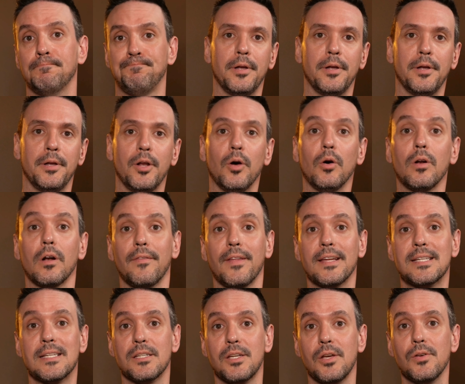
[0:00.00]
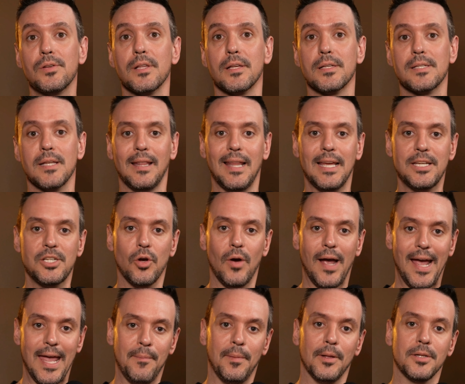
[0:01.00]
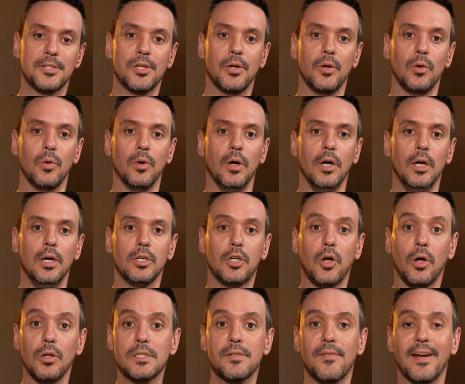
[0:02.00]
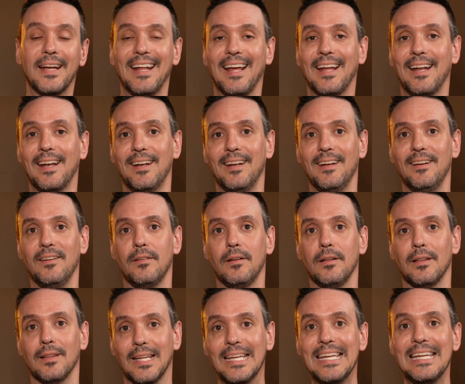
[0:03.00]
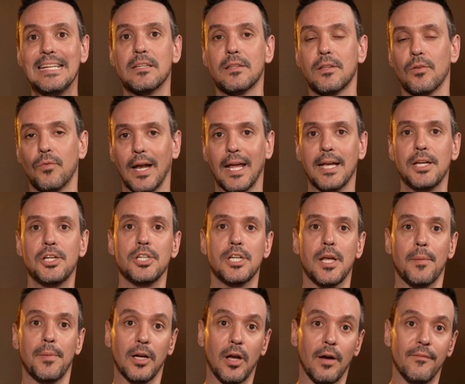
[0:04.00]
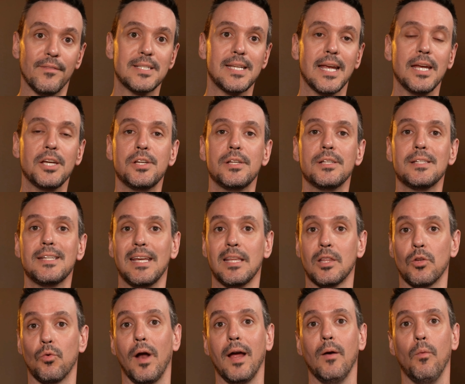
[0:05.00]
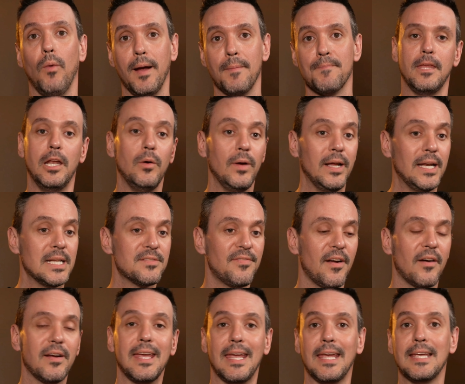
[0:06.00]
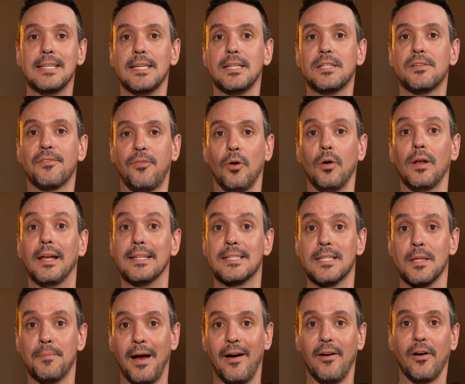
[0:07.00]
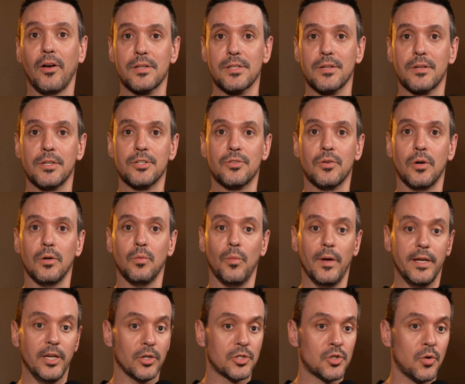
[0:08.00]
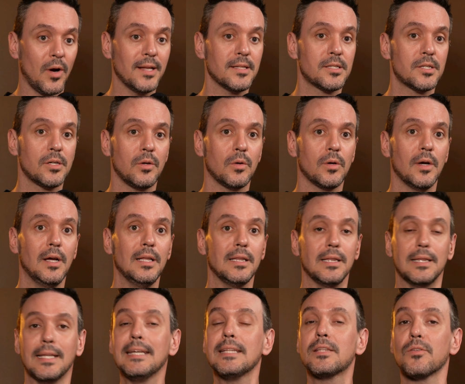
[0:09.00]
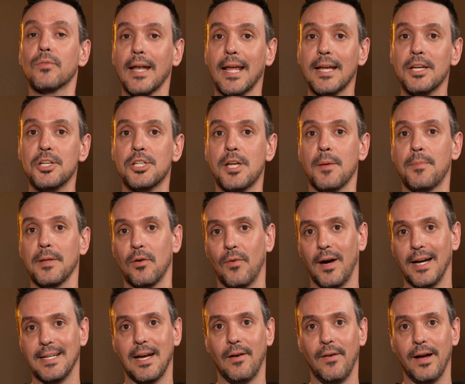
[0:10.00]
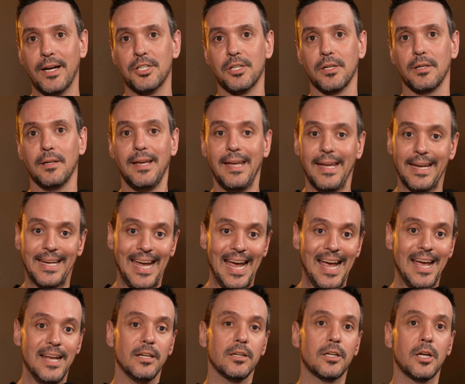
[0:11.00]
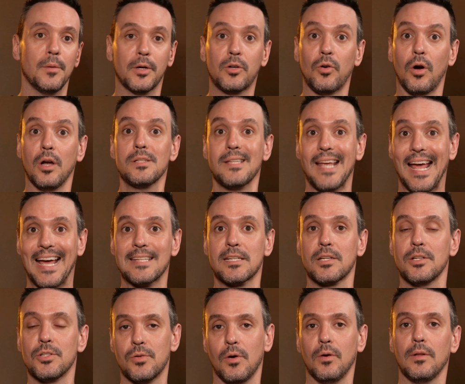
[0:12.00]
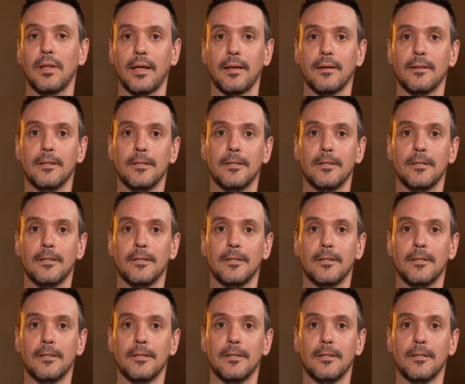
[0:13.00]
But all of this is useless unless you're able to cultivate and lead the relationship and conversations in the right way. It is very easy to fall into the paradox of control. When you're trying to lead the relationship in the right direction, it can come across as controlling.